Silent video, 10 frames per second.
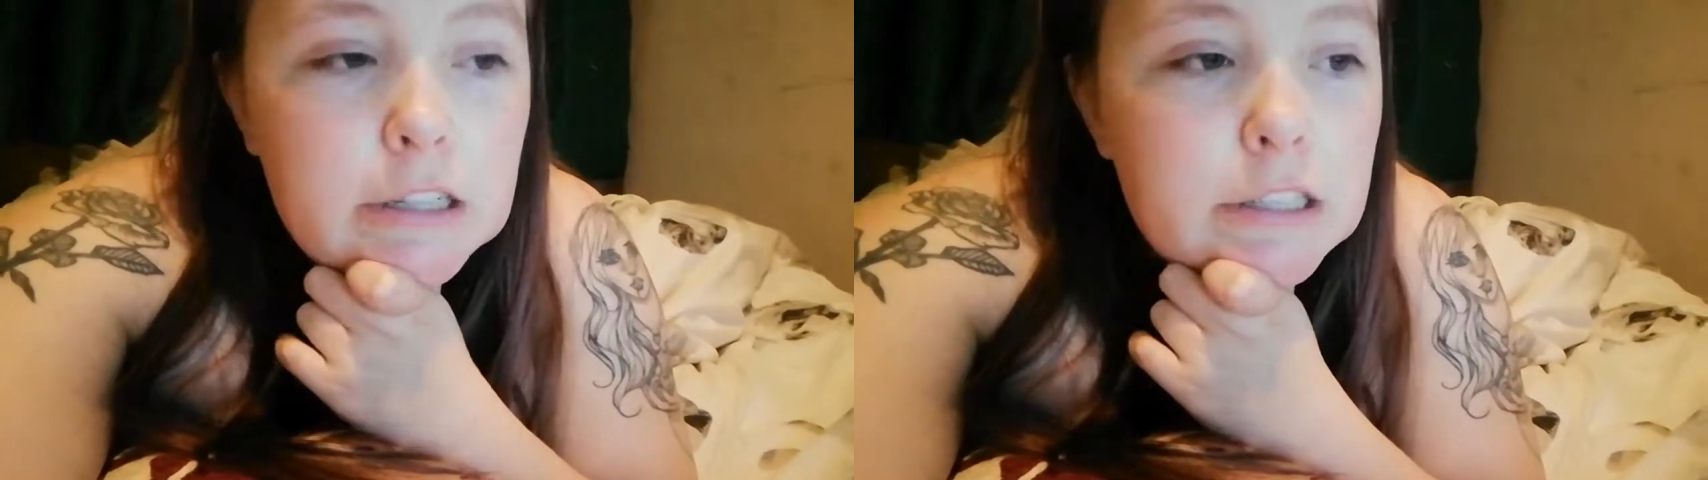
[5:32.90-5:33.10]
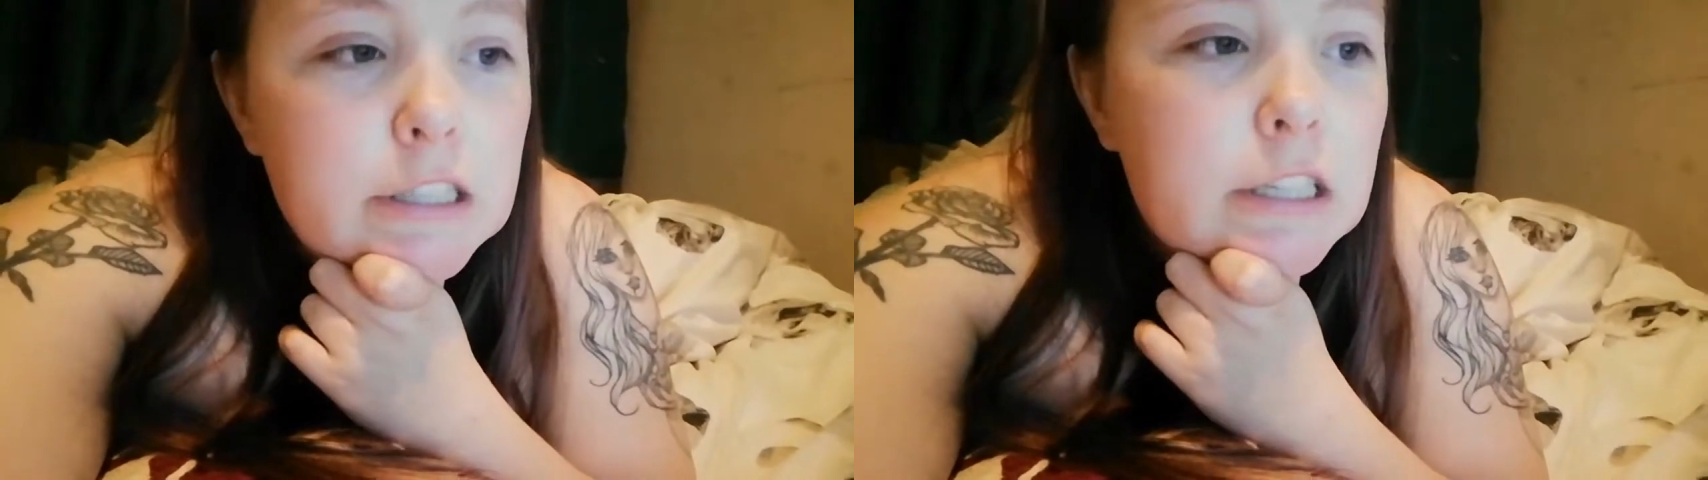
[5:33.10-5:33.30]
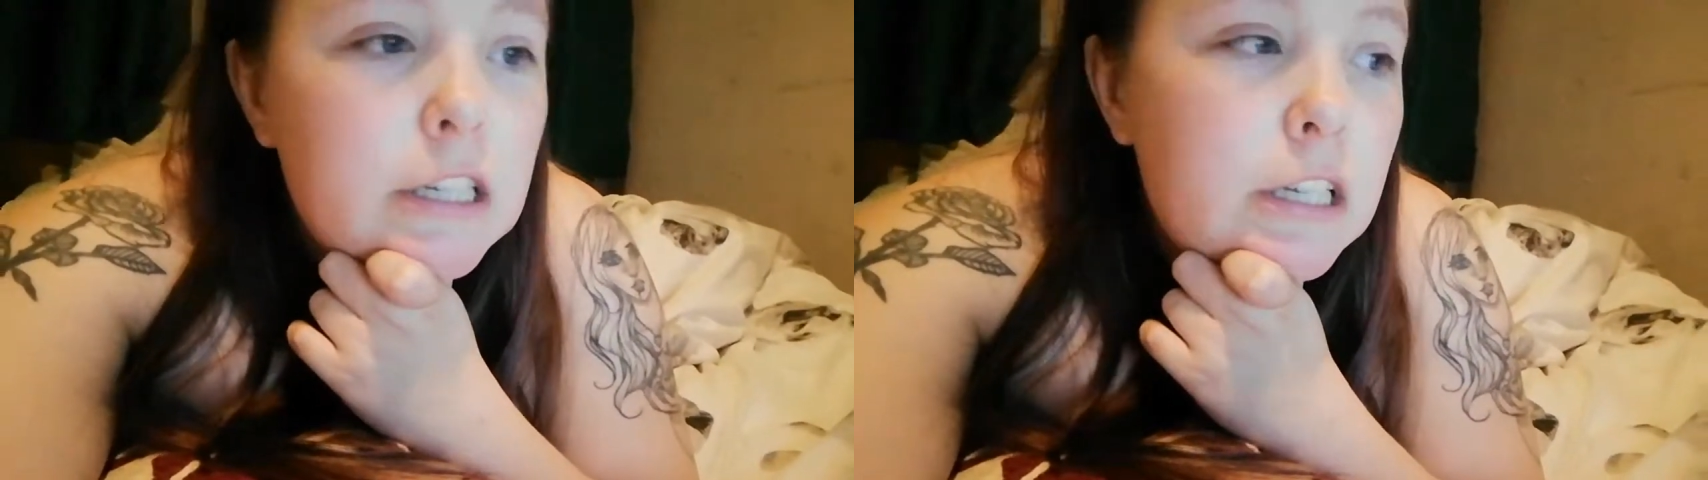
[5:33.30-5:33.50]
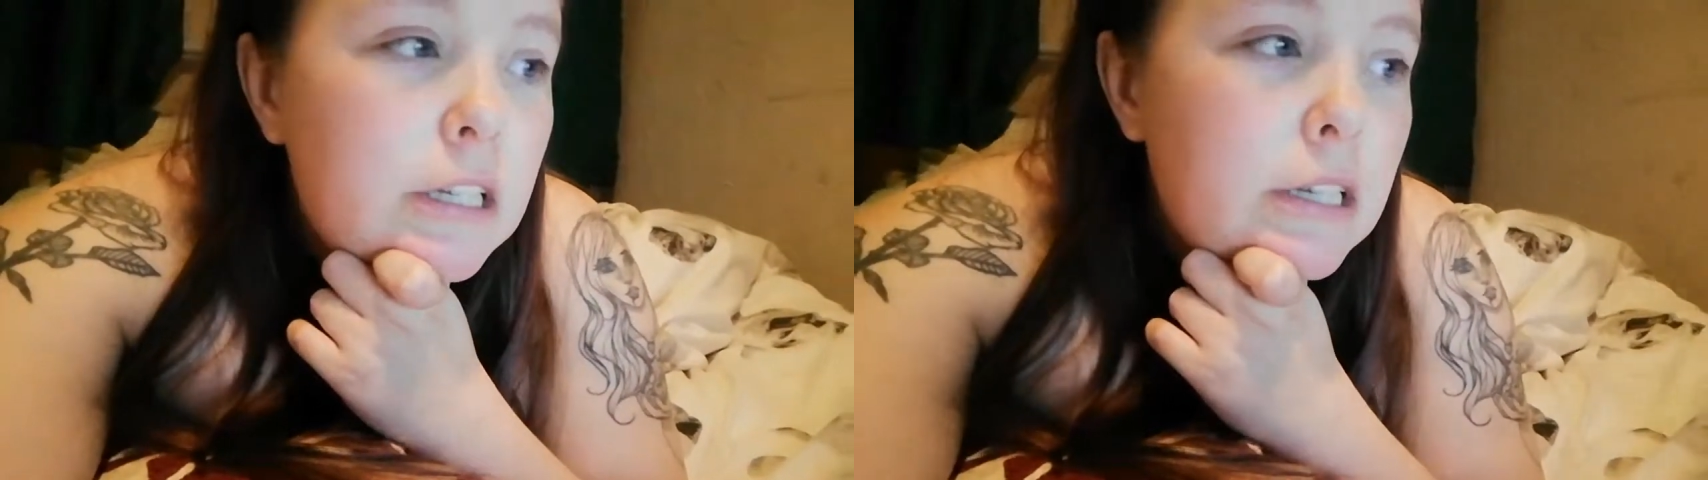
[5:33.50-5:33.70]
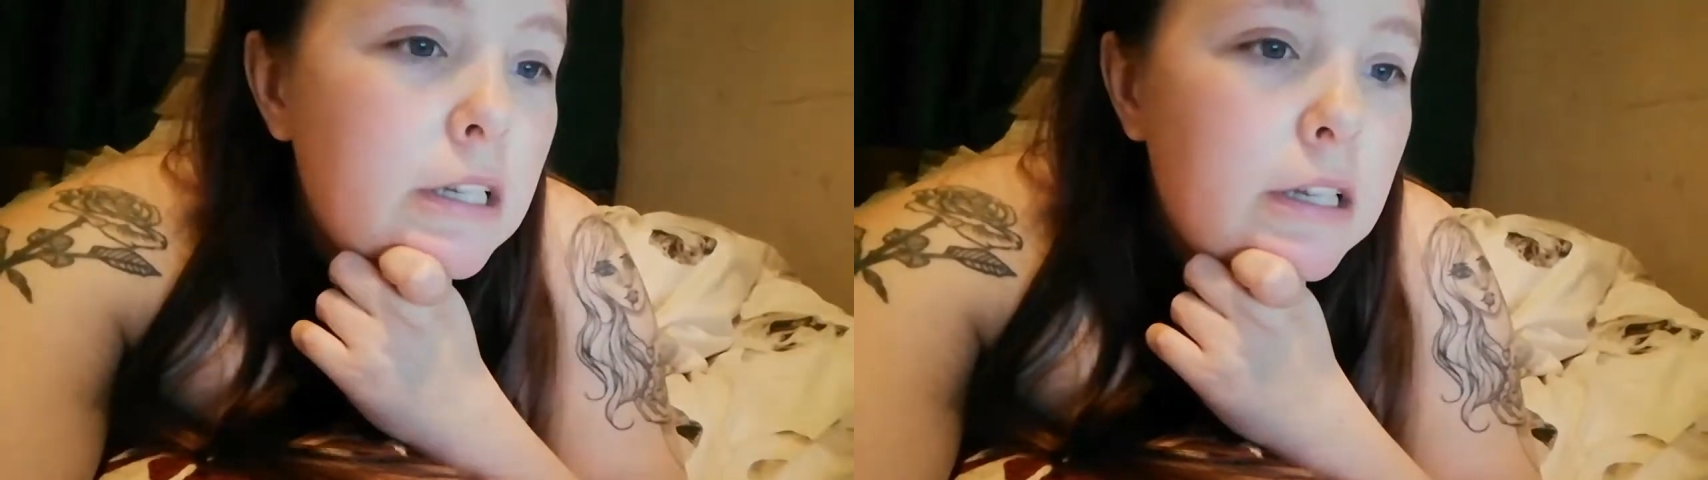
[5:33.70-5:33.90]
London.
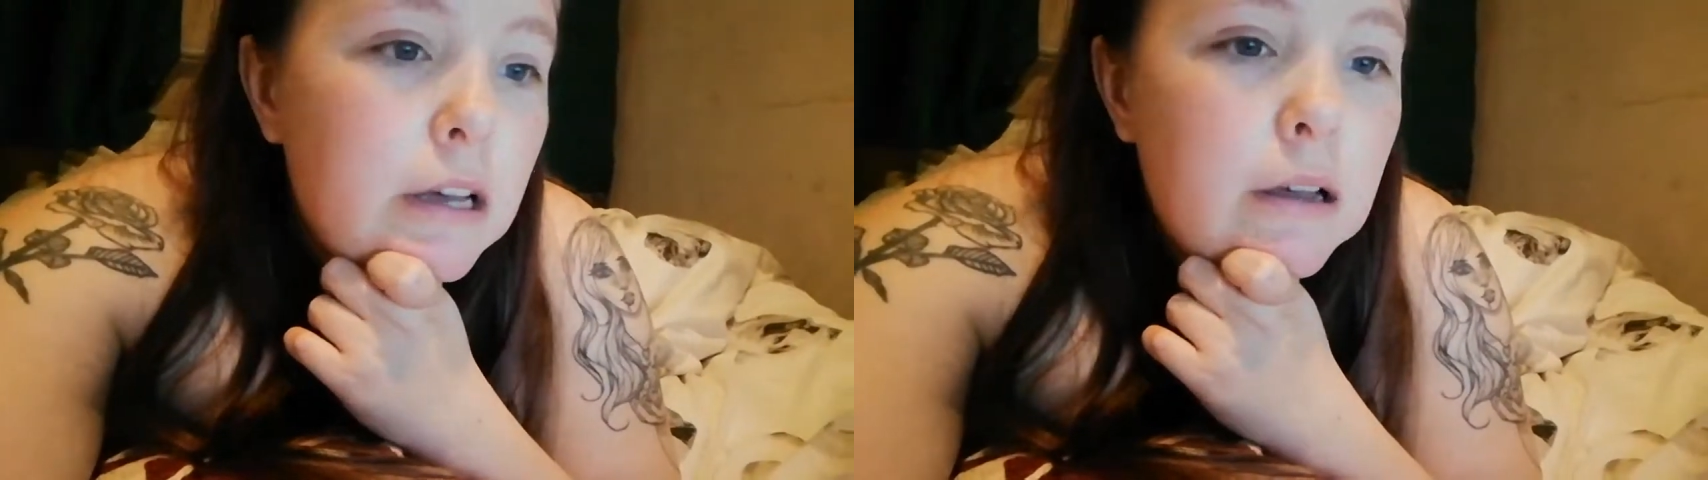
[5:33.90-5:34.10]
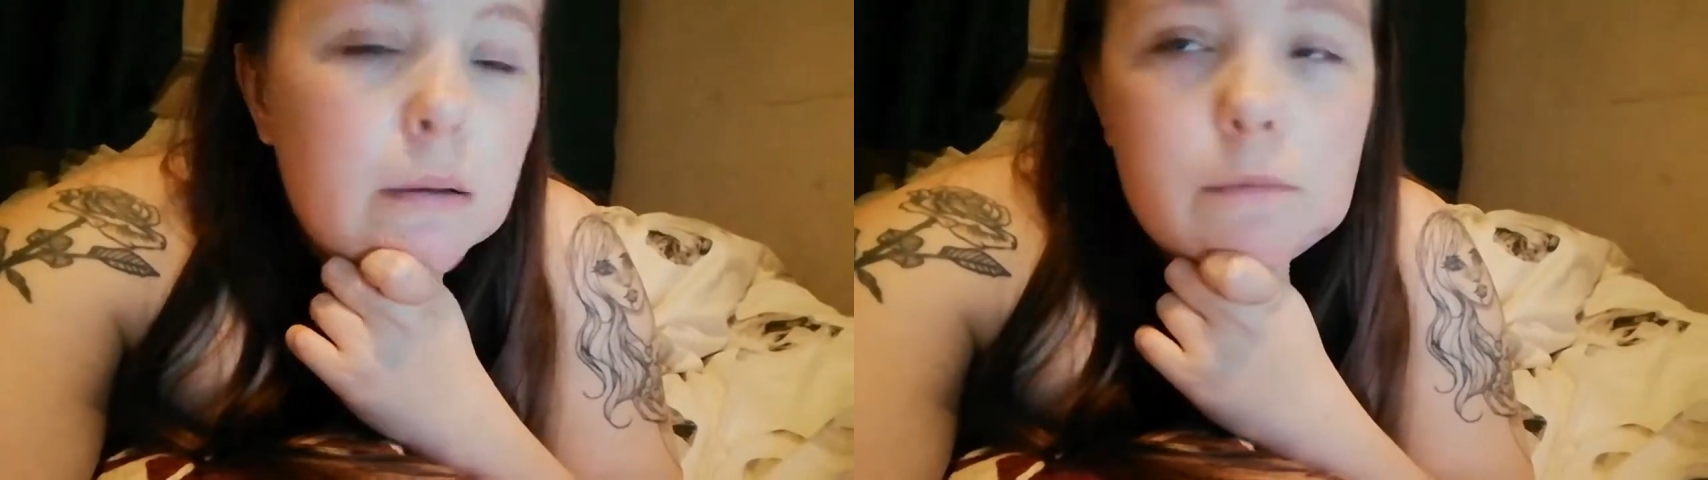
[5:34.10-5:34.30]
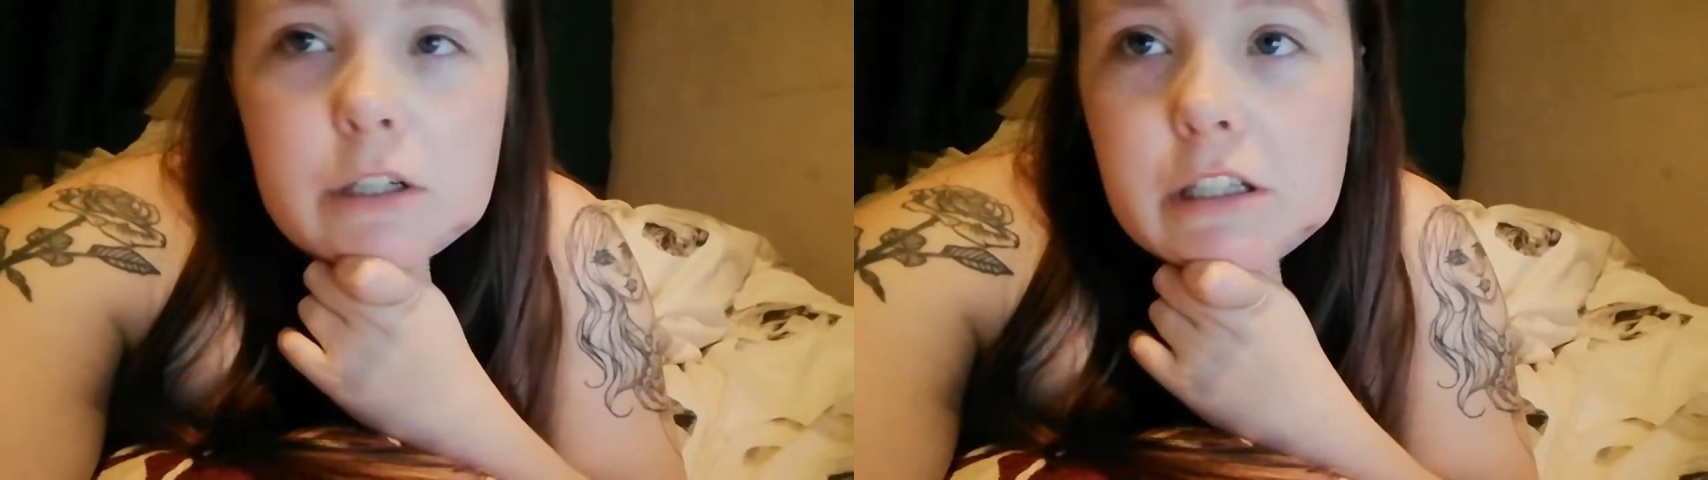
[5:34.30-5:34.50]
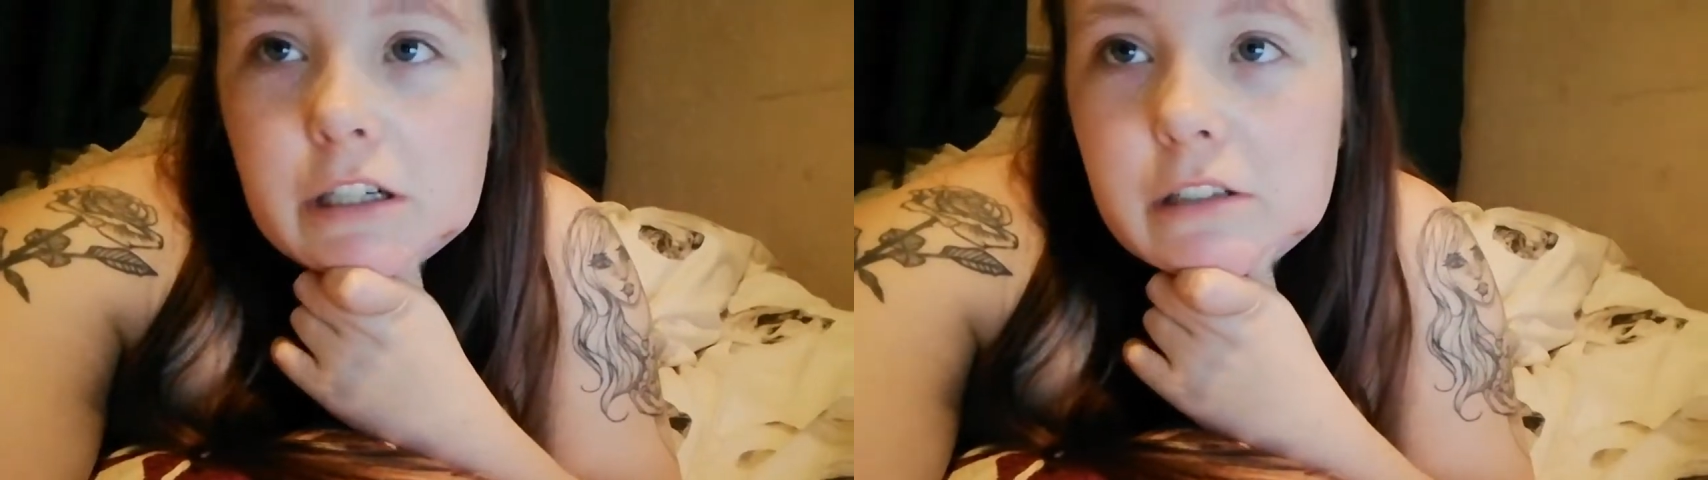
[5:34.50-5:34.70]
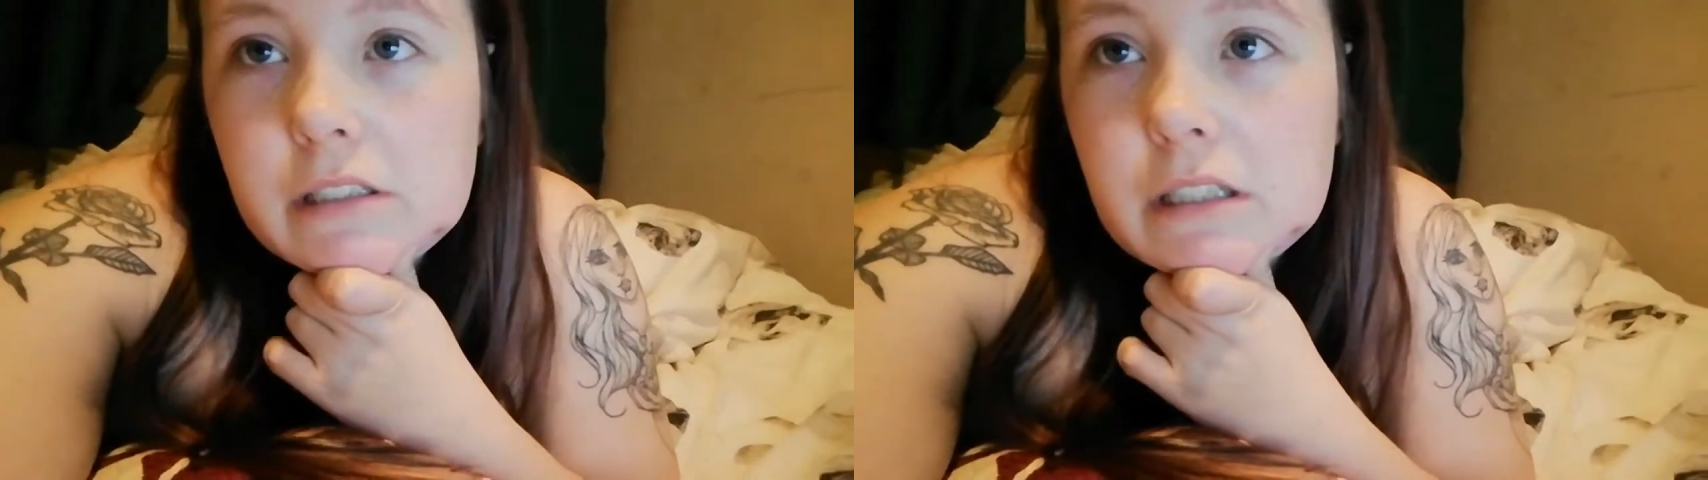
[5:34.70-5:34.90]
We're
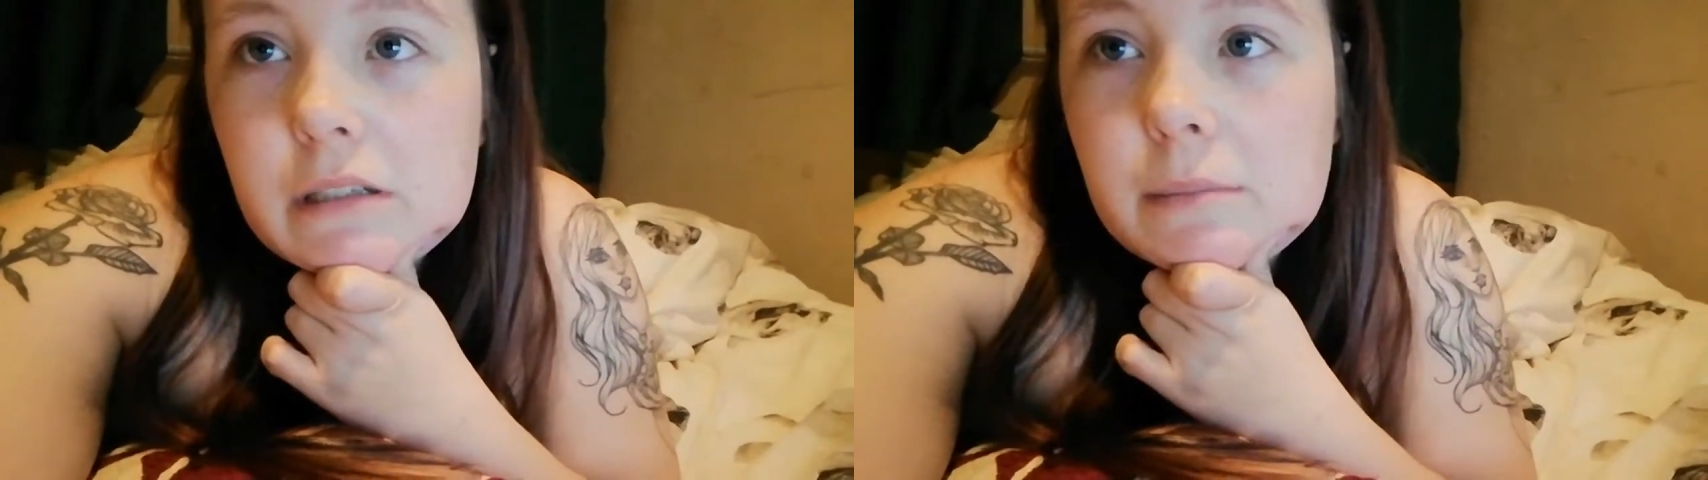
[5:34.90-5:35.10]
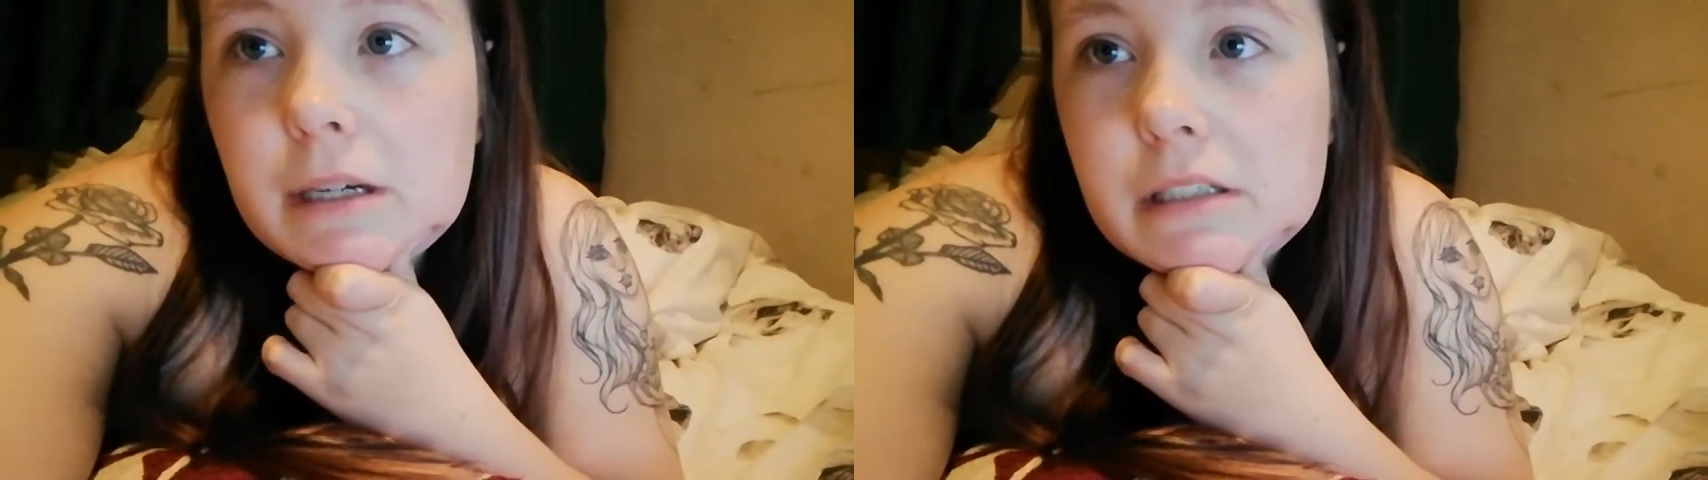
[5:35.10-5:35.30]
going to go see